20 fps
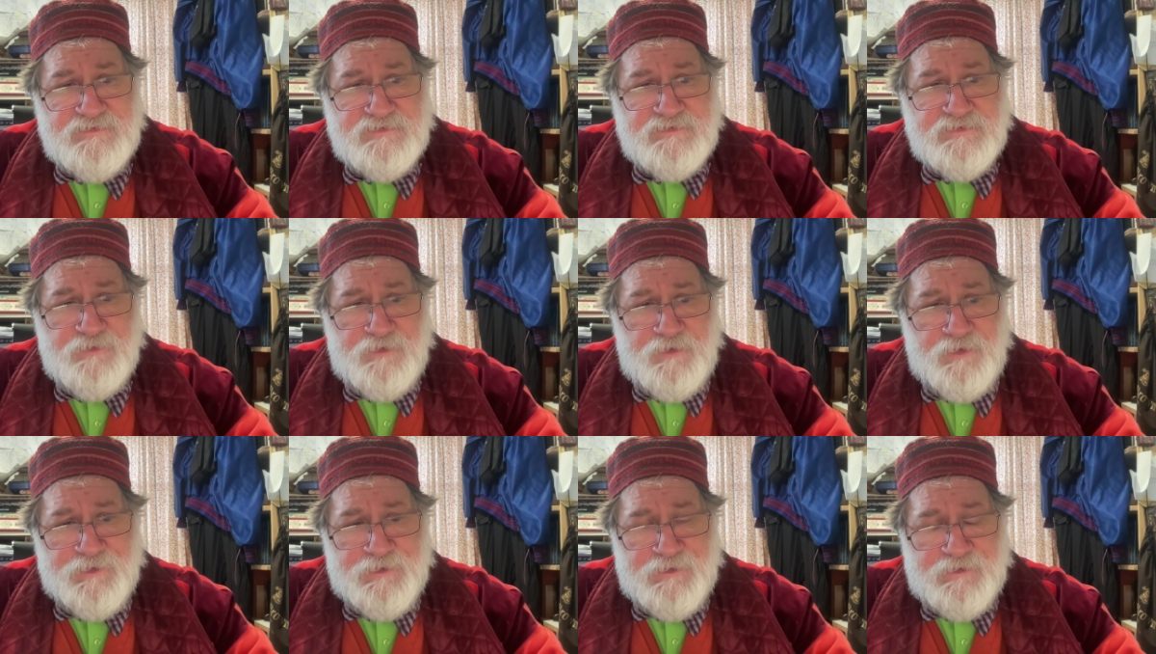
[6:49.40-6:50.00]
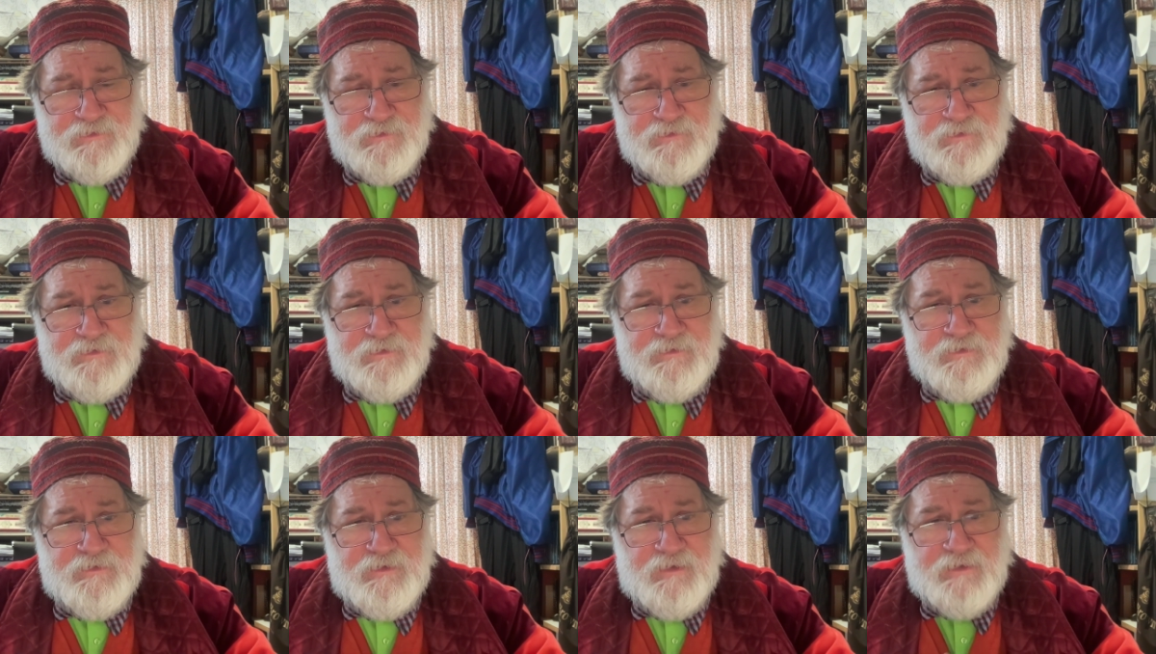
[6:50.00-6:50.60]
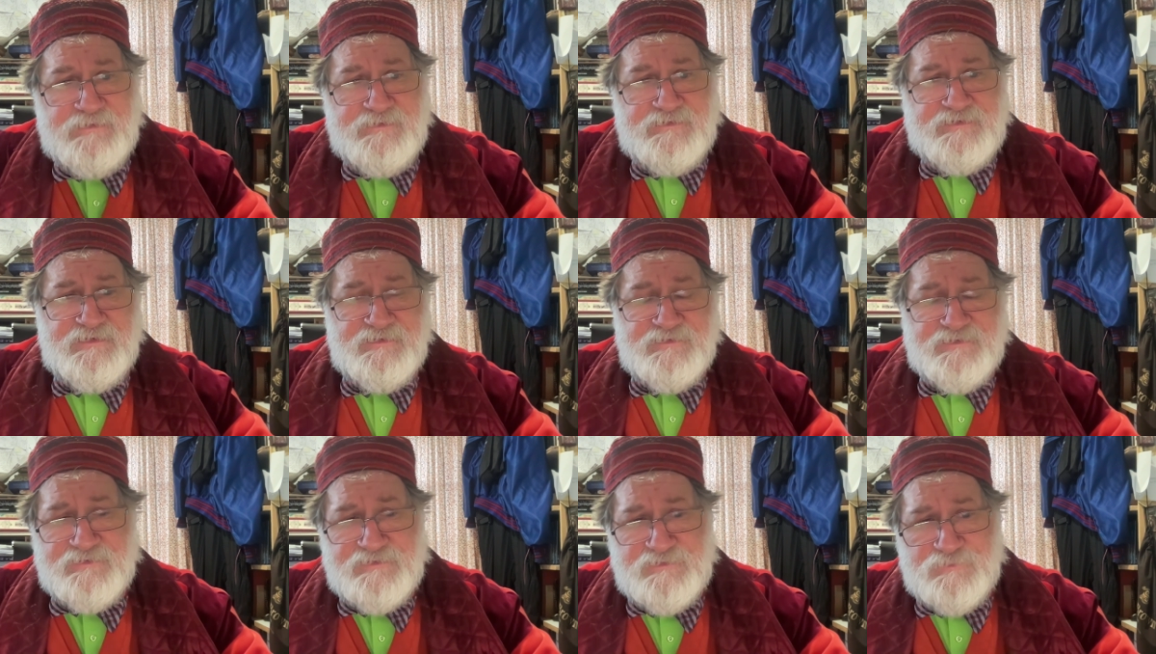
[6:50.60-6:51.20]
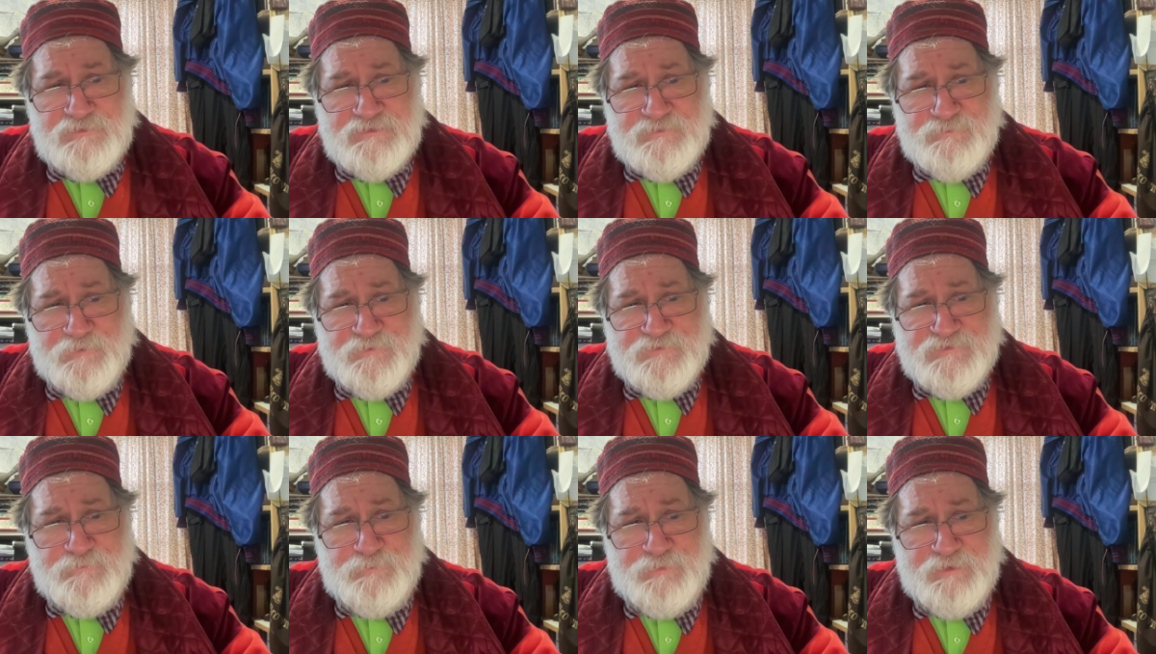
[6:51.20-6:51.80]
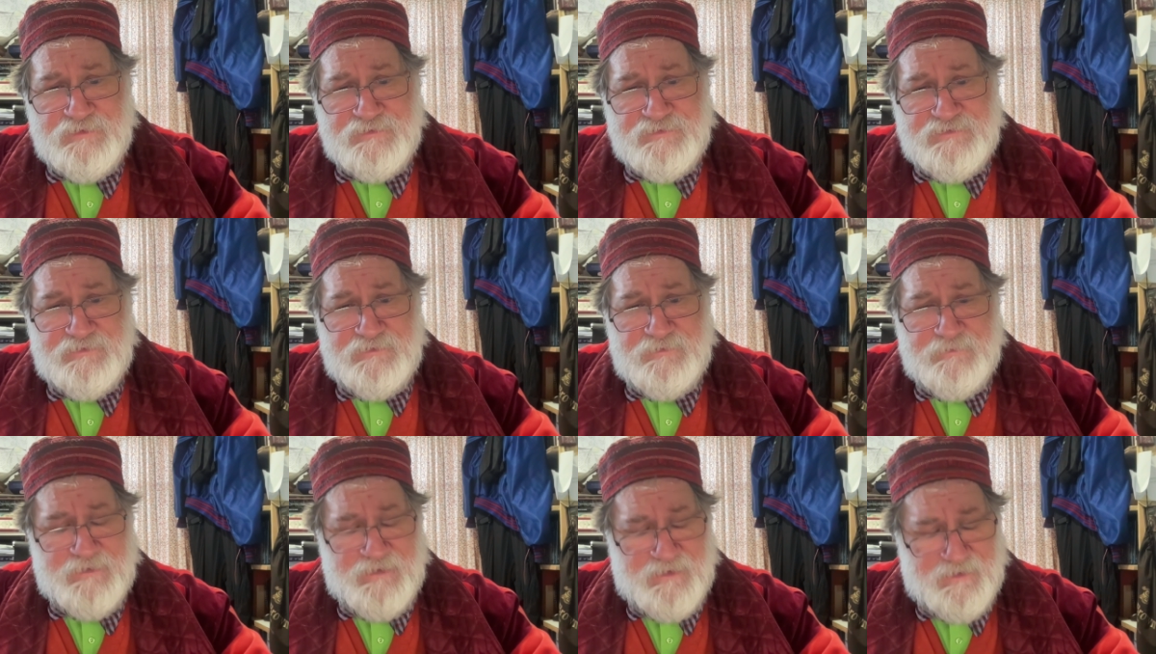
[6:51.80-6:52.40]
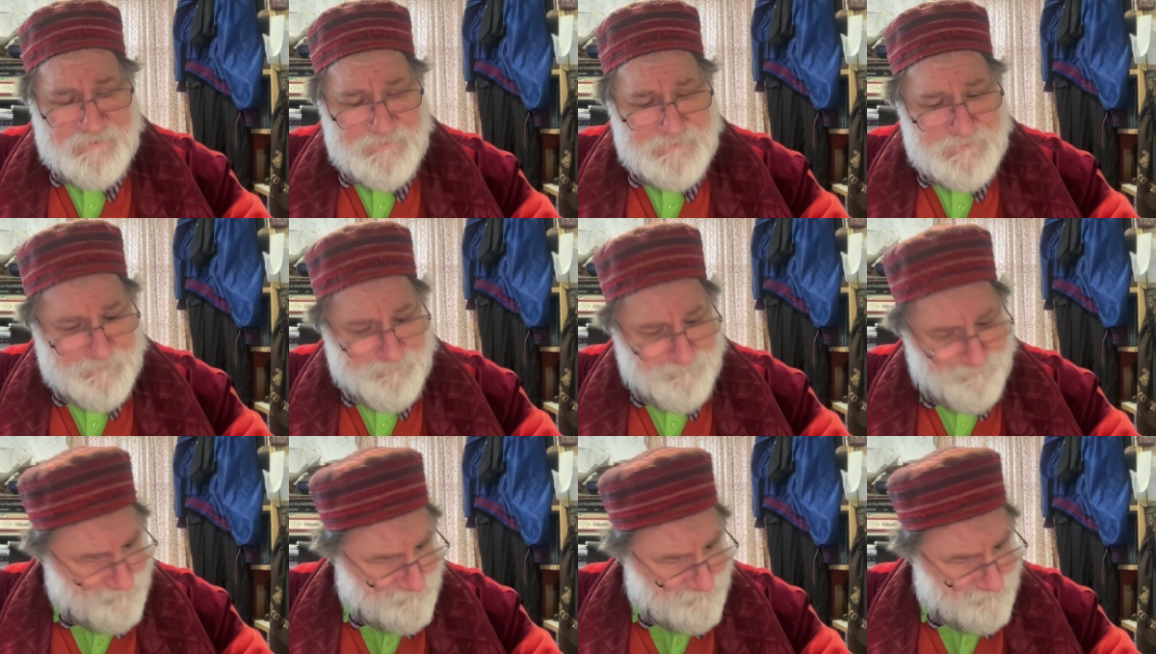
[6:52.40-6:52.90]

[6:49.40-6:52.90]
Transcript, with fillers: as an honour. I see it as a responsibility, and